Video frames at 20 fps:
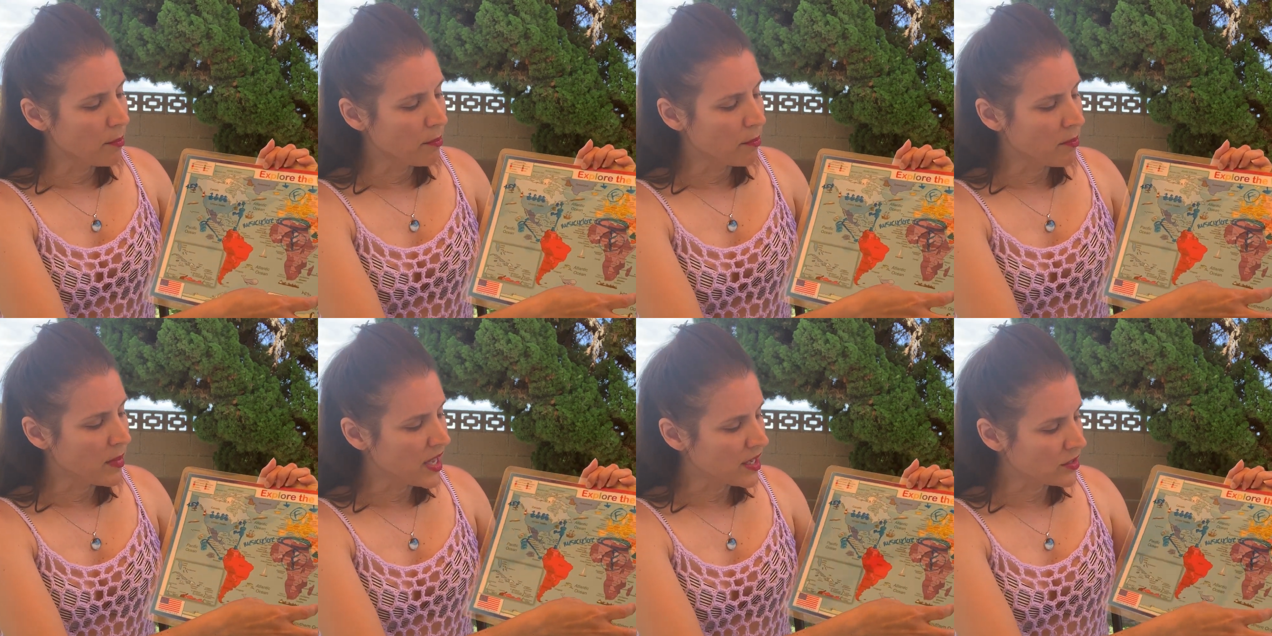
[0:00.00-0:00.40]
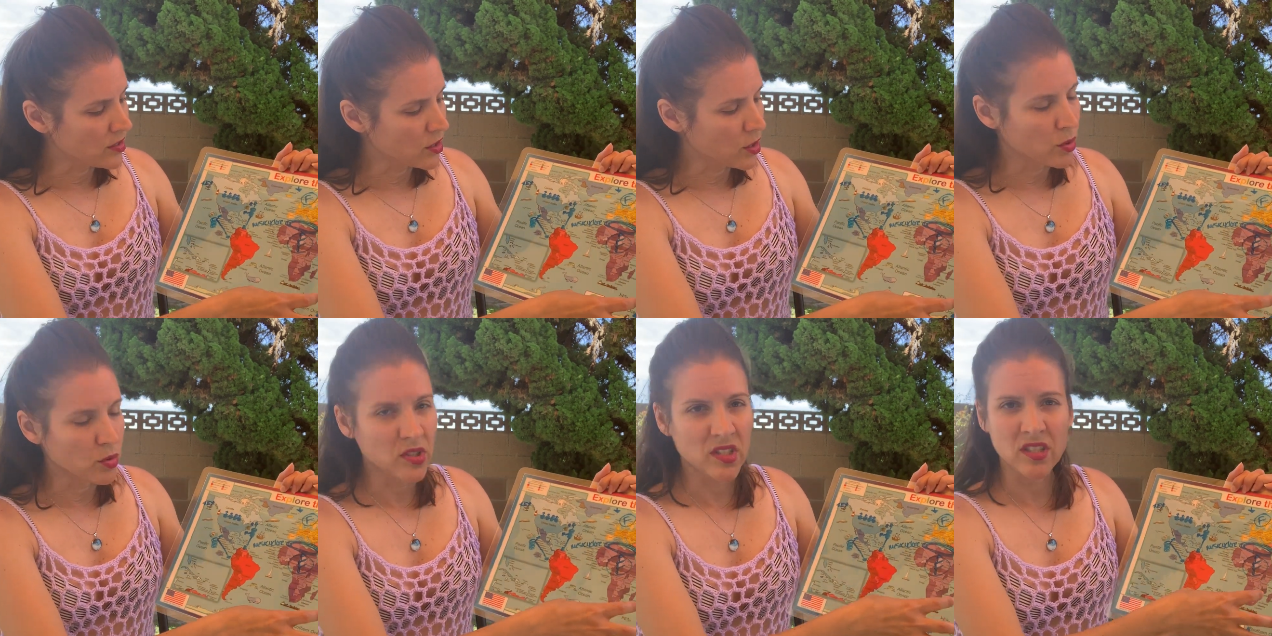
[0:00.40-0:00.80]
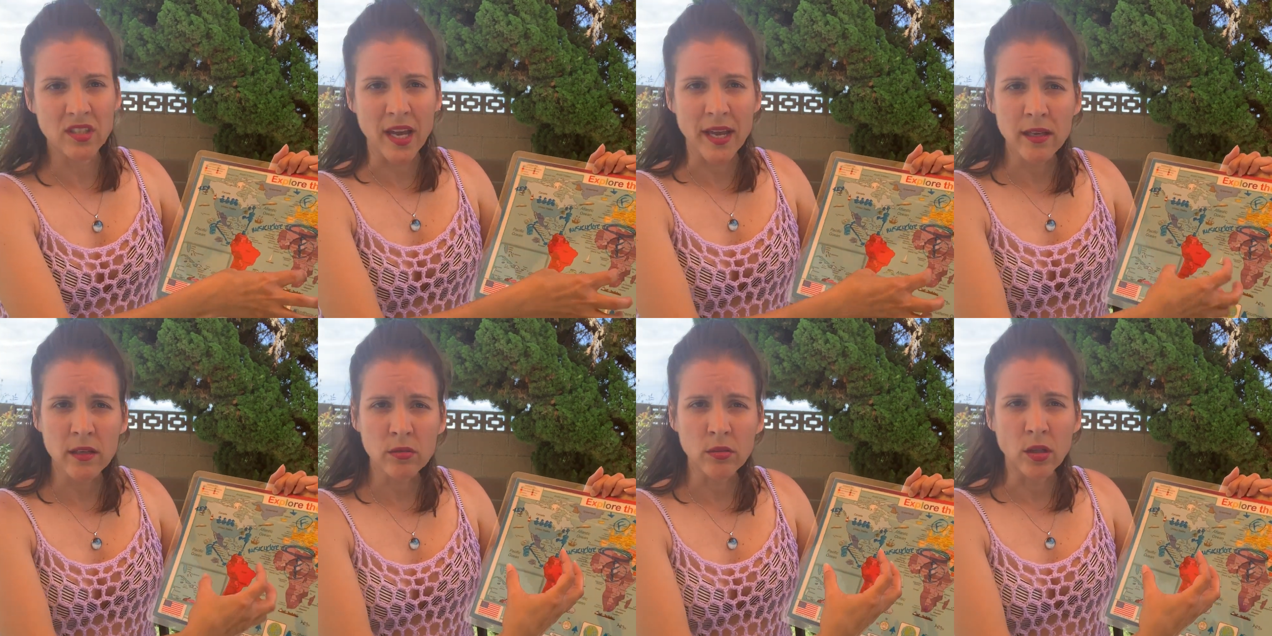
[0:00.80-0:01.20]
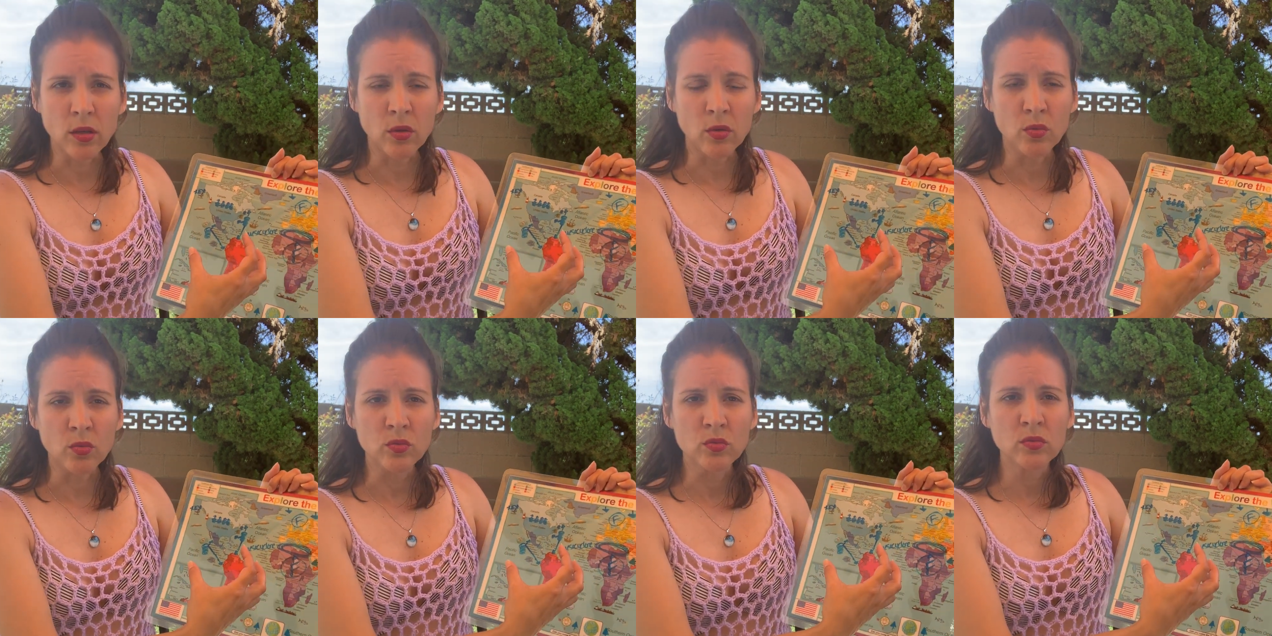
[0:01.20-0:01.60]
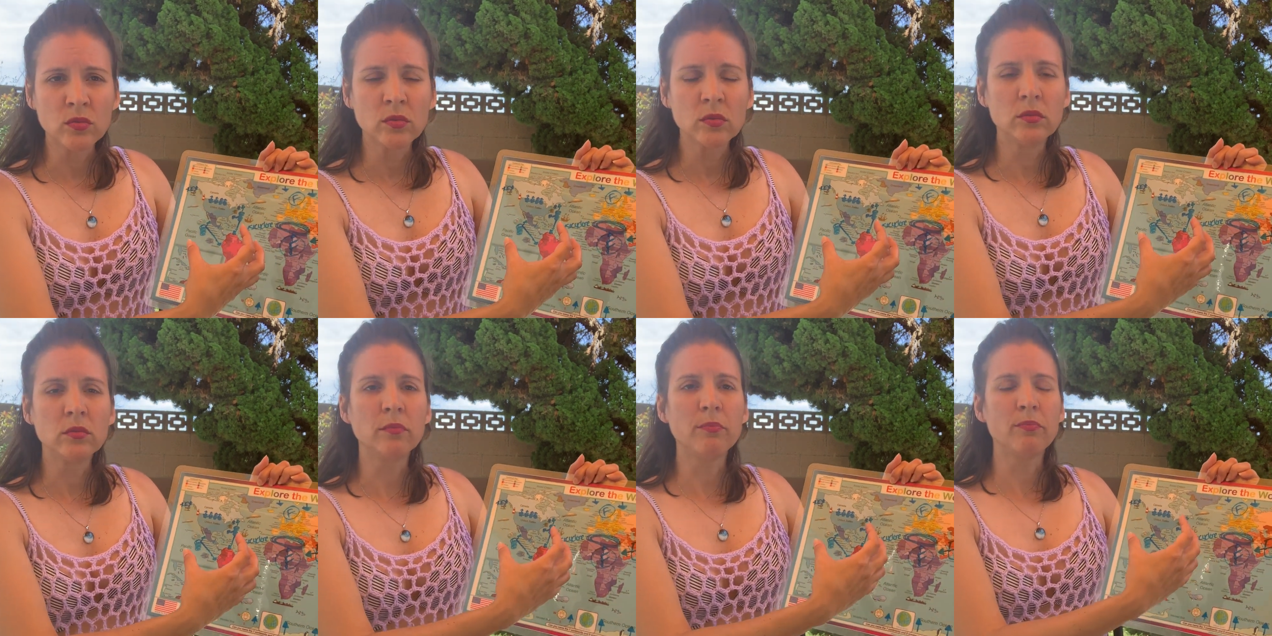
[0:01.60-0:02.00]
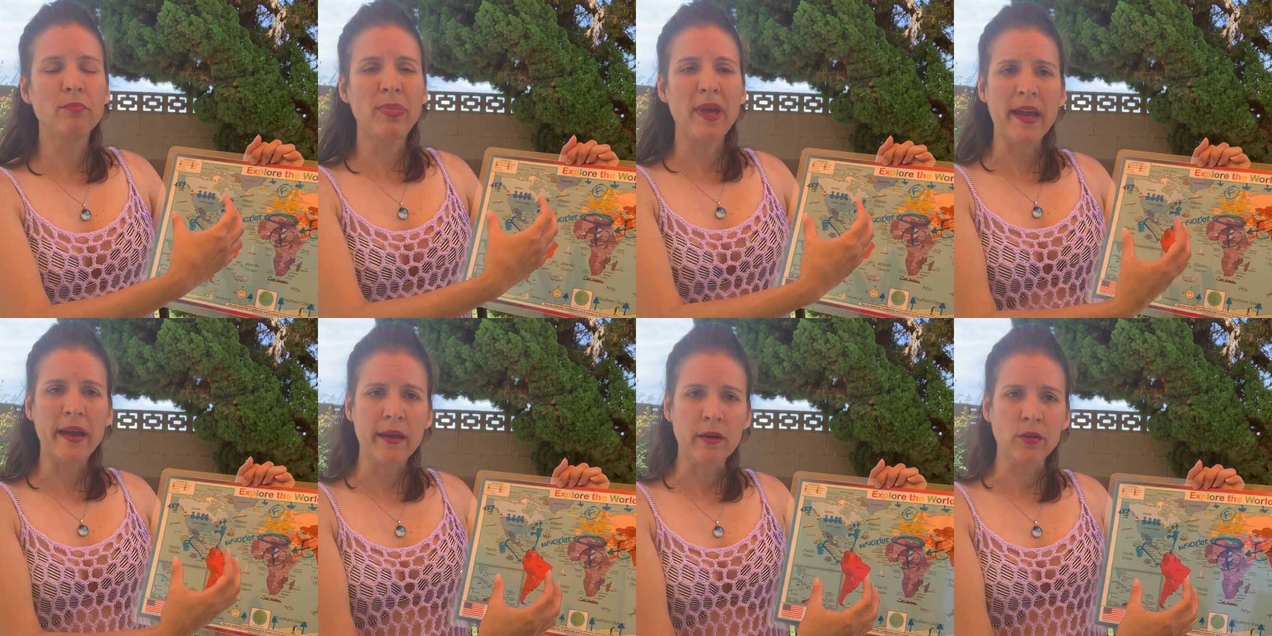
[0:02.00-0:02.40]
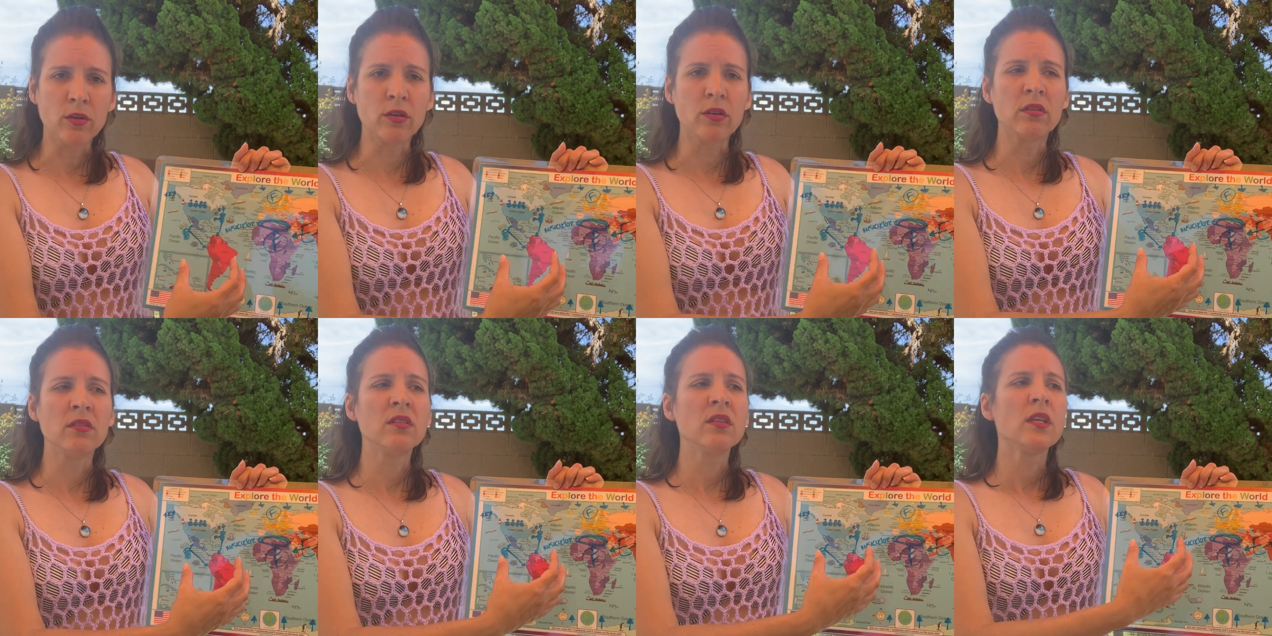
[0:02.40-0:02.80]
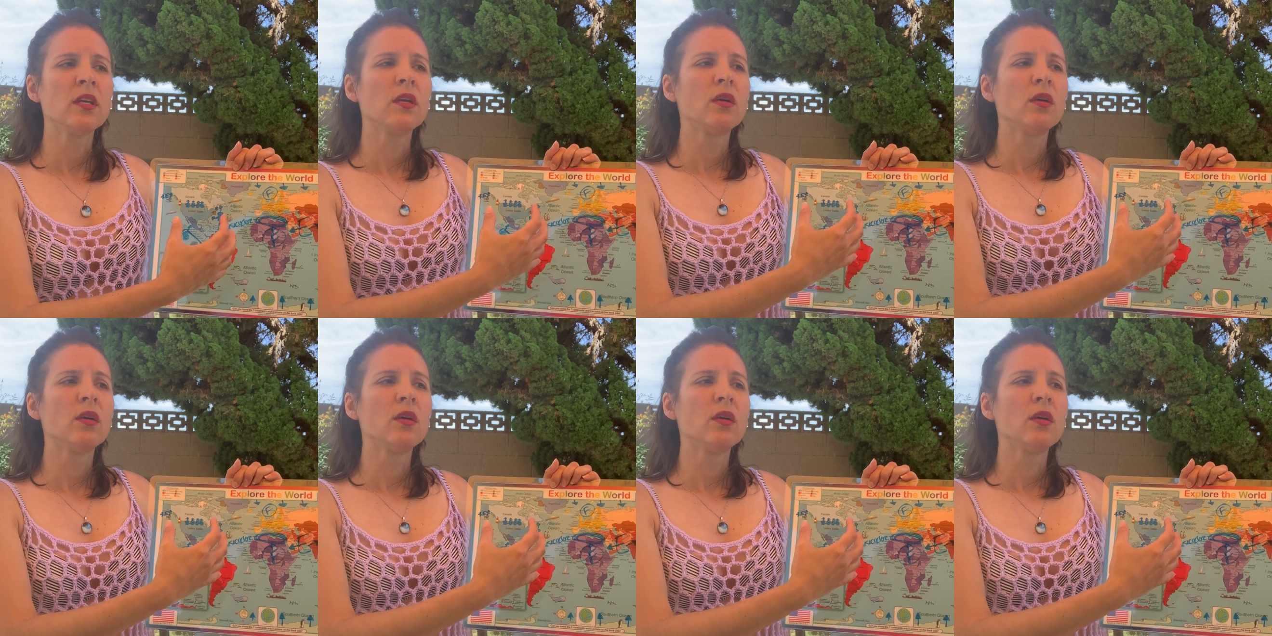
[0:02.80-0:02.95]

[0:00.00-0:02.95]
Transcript: mesocyclone pattern,